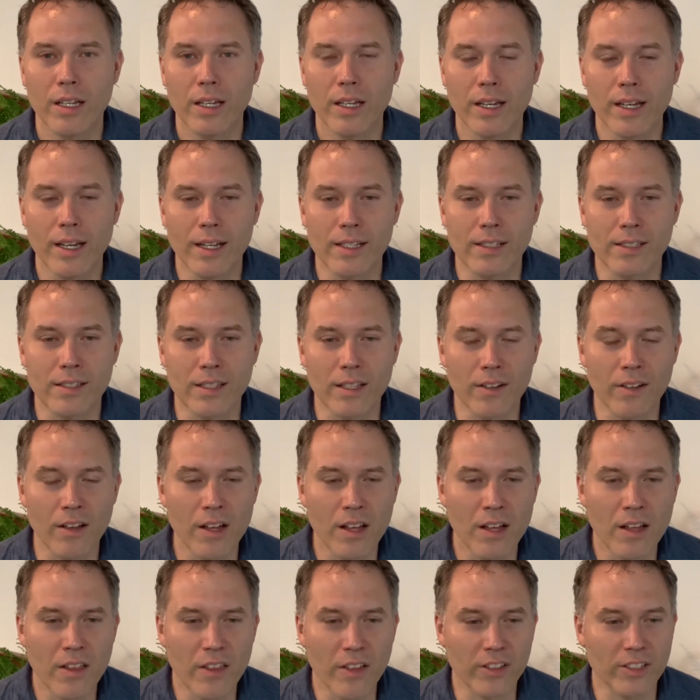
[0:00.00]
It's the
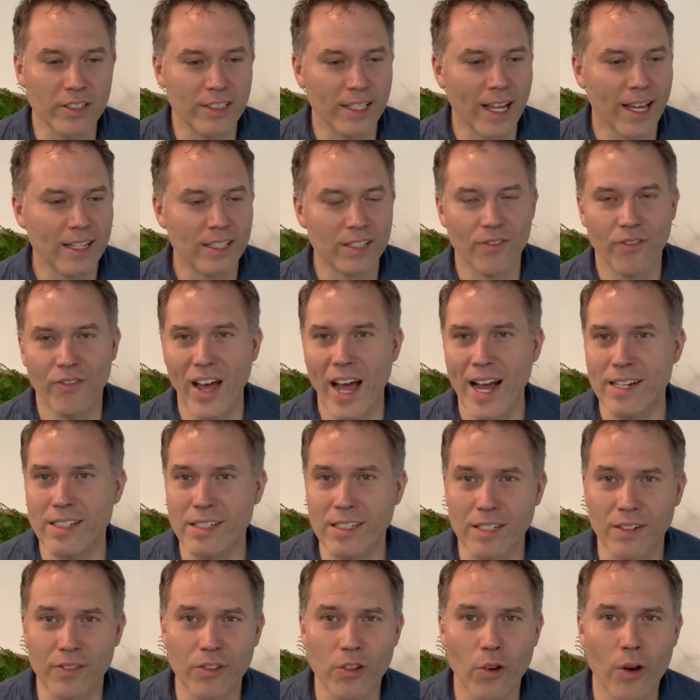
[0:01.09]
satisfaction
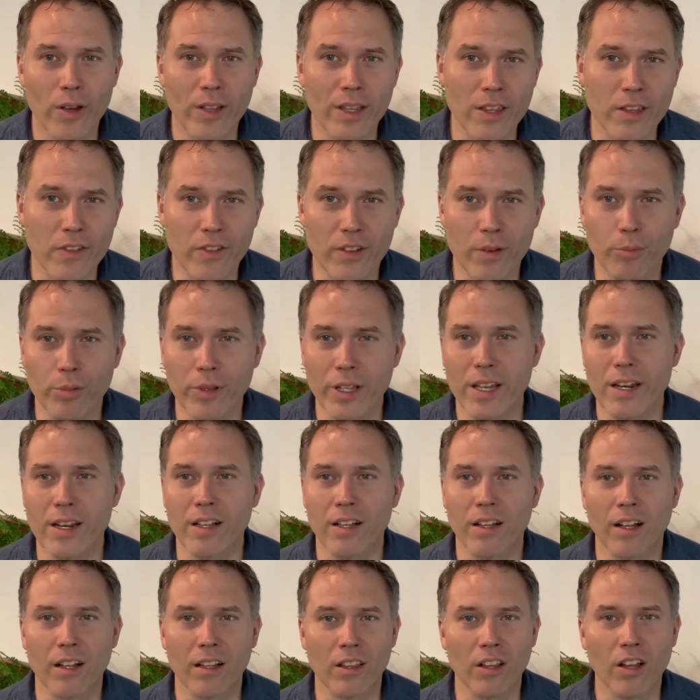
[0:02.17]
of knowing that you've completed
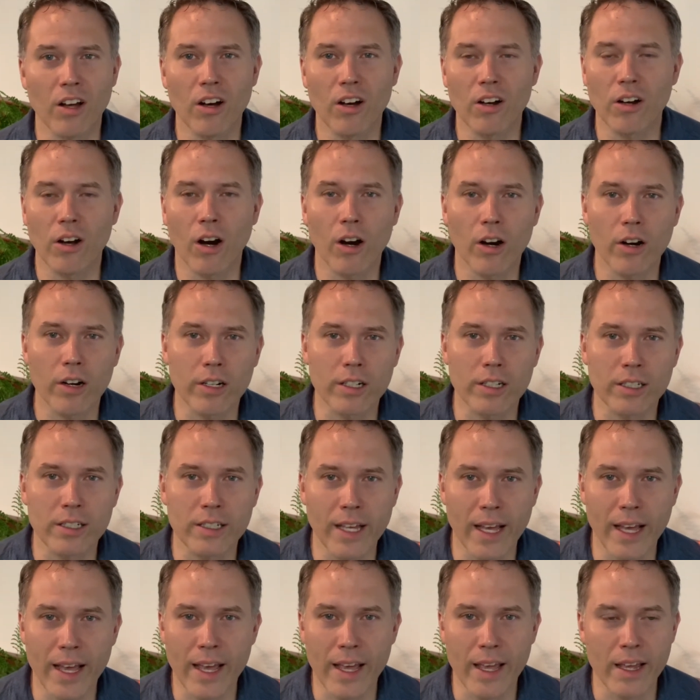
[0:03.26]
a long, hard
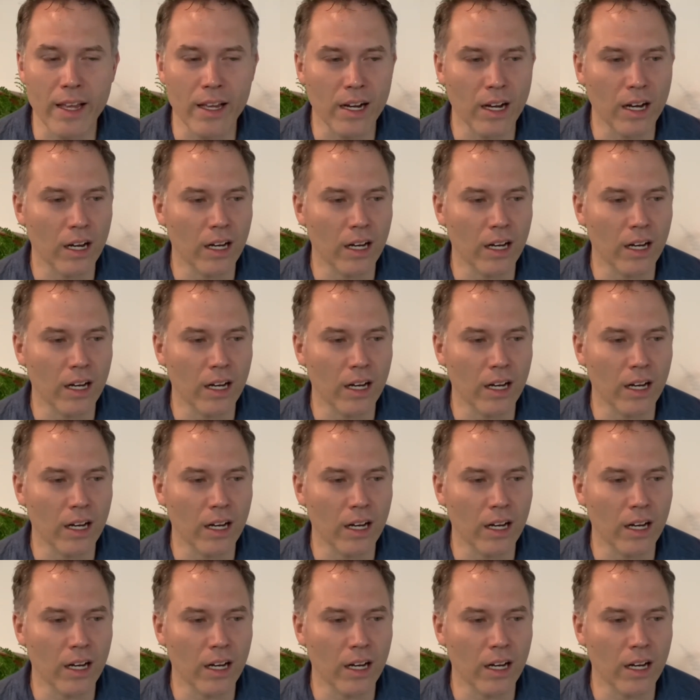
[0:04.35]
day,